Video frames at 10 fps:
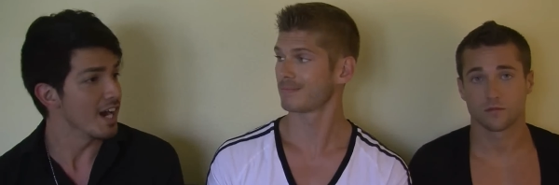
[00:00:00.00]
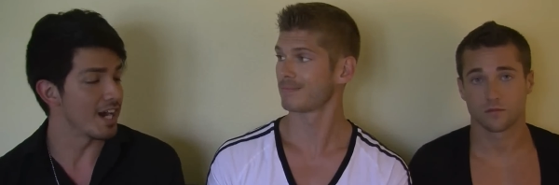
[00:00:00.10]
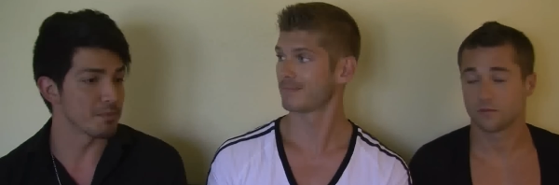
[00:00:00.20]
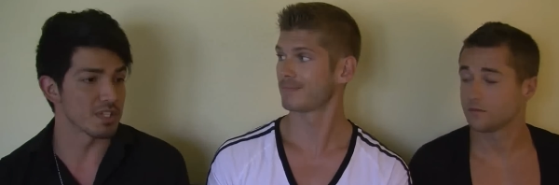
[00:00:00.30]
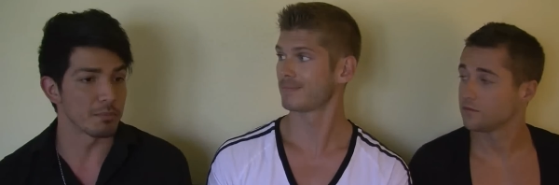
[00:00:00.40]

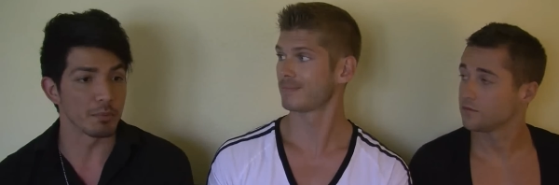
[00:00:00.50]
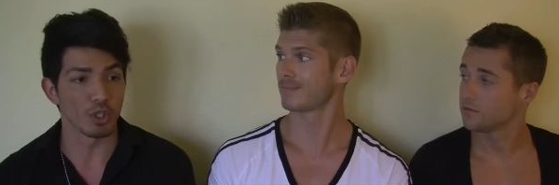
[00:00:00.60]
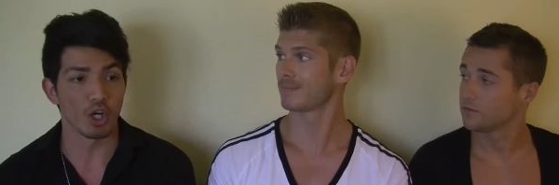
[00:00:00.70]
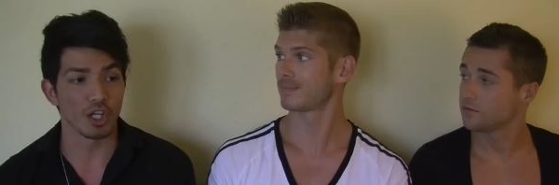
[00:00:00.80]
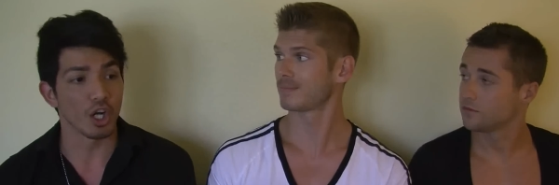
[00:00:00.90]
Speaker 1: Um, some
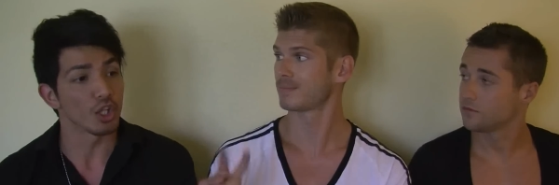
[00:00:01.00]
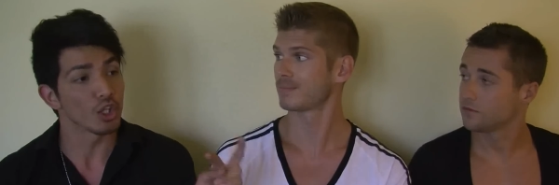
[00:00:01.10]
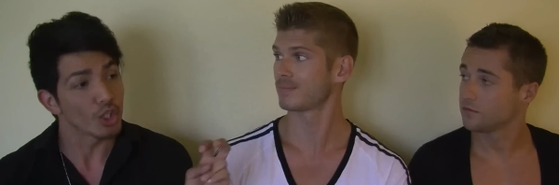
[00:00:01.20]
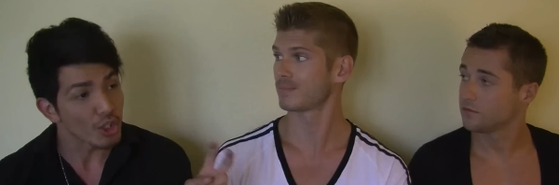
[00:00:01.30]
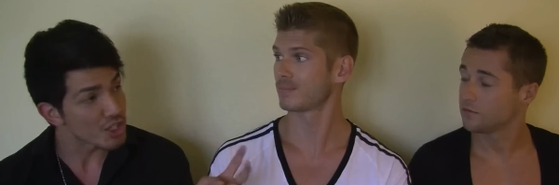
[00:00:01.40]
people are
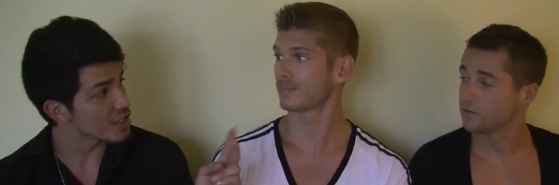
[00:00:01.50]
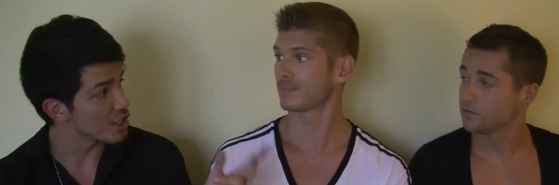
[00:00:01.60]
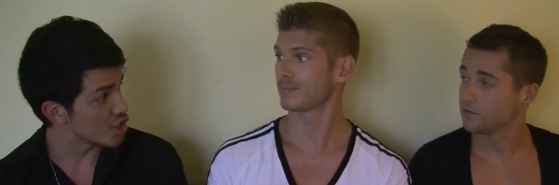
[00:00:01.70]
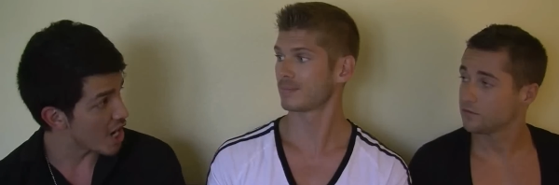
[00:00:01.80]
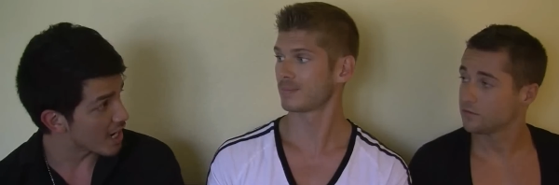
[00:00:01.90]
allergic
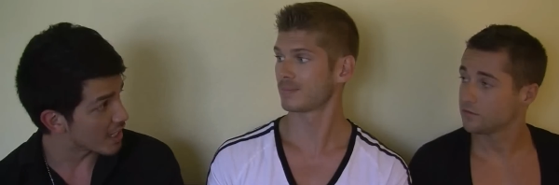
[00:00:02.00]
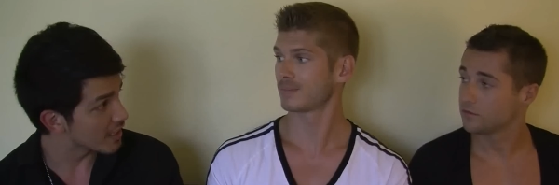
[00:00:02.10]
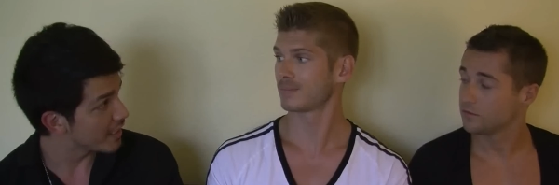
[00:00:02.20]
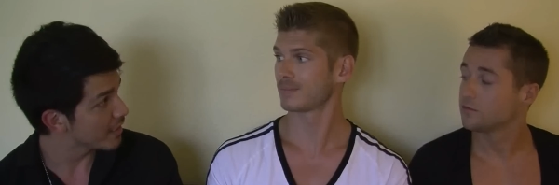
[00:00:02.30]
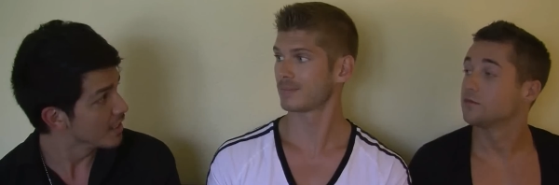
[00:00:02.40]
to
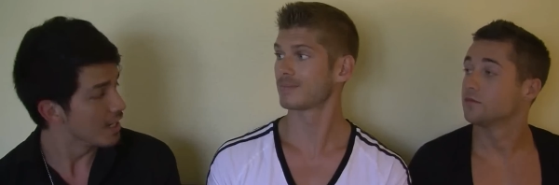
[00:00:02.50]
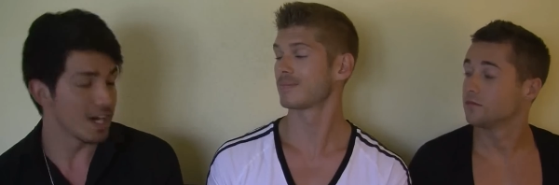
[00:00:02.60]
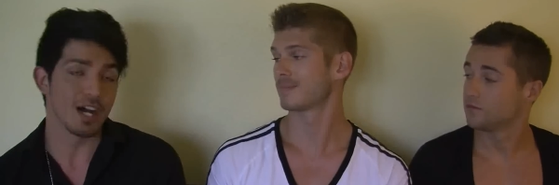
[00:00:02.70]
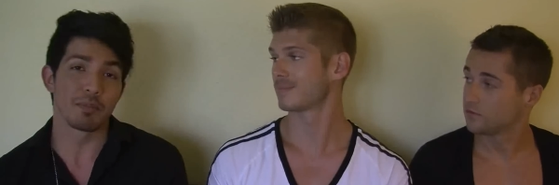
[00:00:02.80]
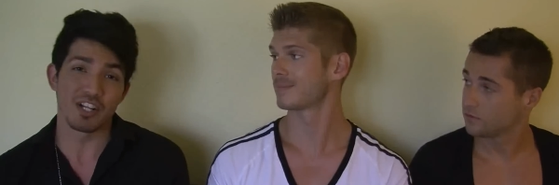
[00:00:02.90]
chocolate.
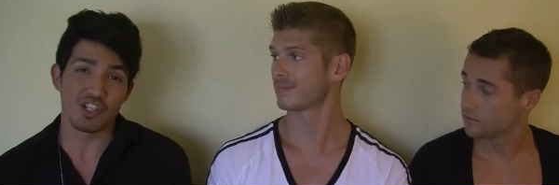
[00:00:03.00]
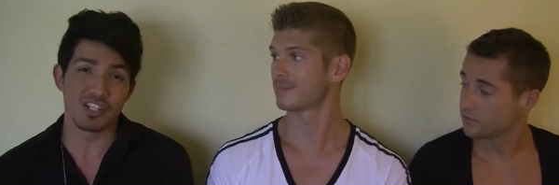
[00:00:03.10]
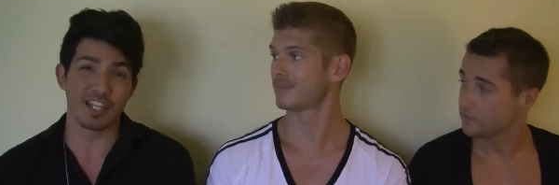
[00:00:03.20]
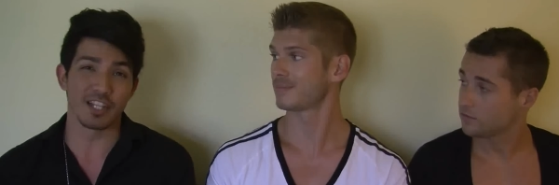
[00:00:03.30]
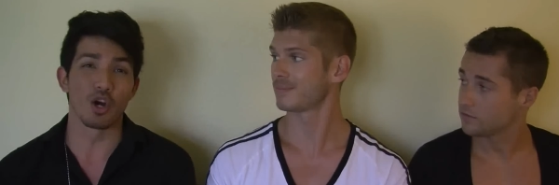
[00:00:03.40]
Um, but it's
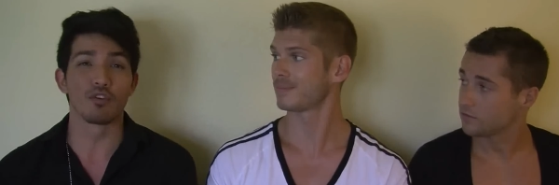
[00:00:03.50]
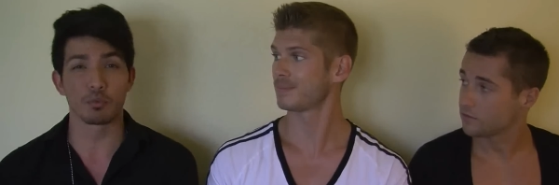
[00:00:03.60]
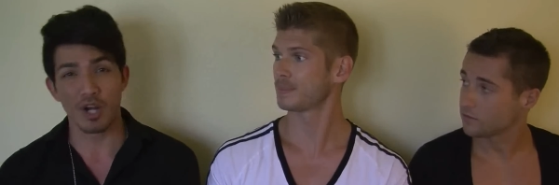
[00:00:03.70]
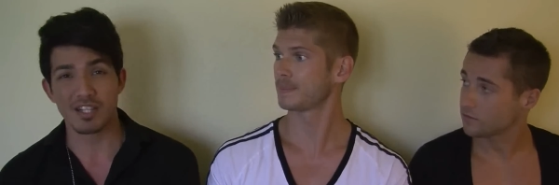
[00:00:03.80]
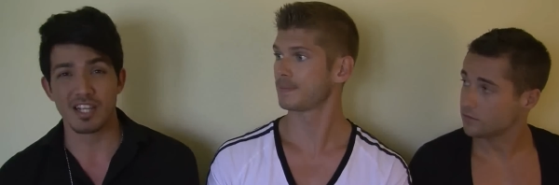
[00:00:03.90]
just like
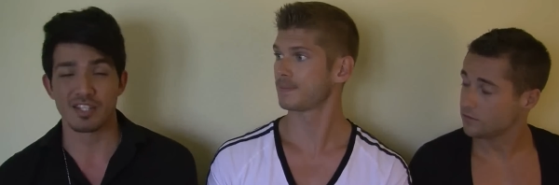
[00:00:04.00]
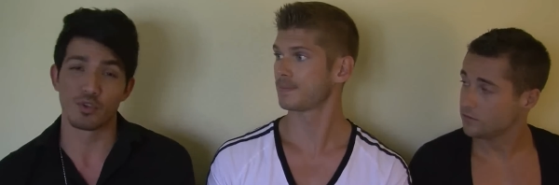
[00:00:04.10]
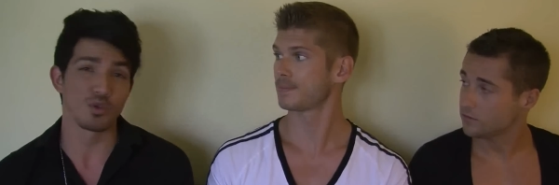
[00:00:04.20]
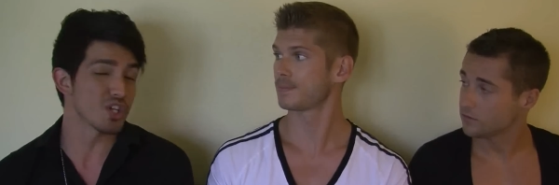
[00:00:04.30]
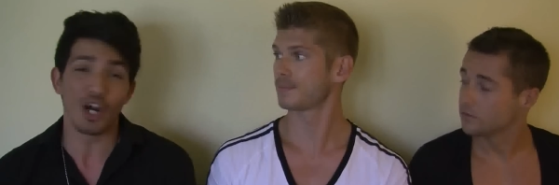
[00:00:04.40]
over-processed
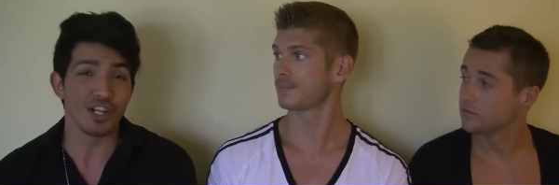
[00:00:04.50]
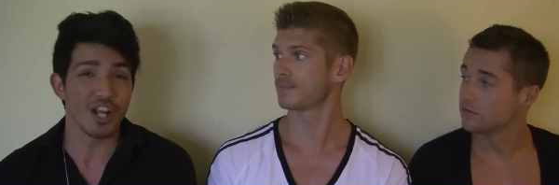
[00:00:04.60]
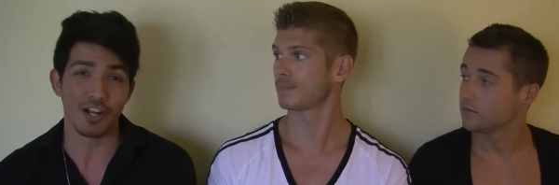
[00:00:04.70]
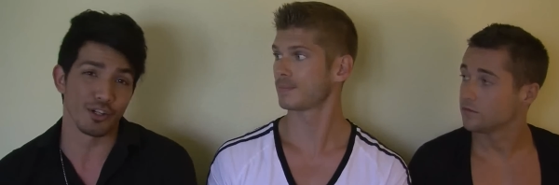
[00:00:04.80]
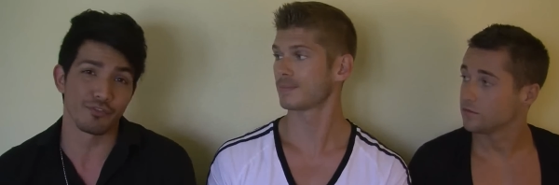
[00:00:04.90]
foods are
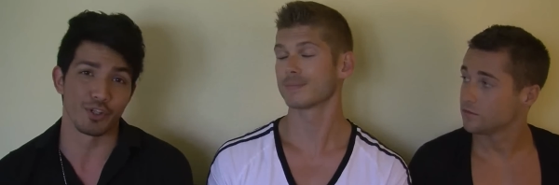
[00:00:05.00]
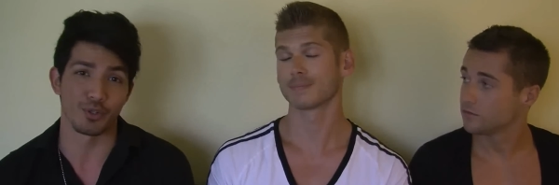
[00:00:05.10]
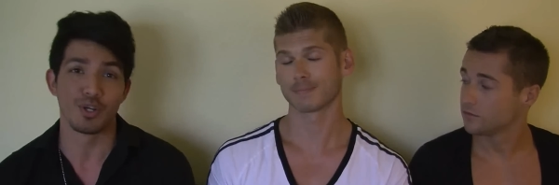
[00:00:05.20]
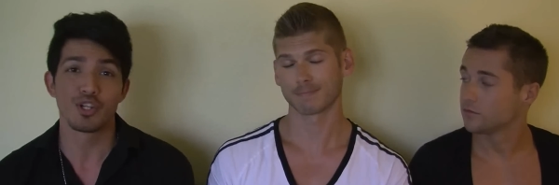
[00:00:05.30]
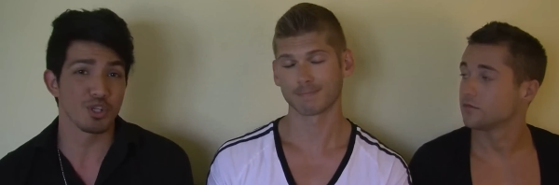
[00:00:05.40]
not good for you.